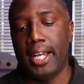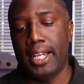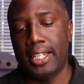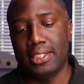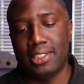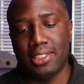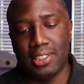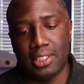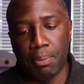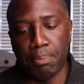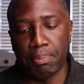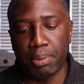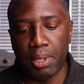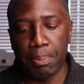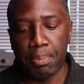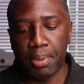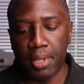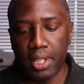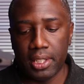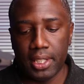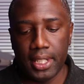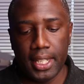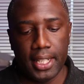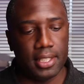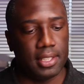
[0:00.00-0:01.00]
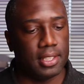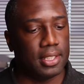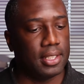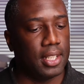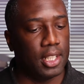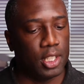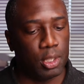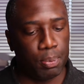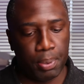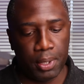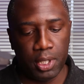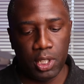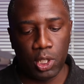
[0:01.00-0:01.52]
Simply put, it's
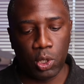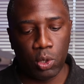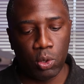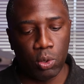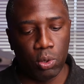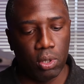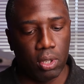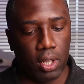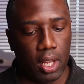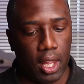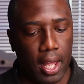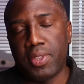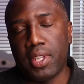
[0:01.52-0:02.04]
pretty cool.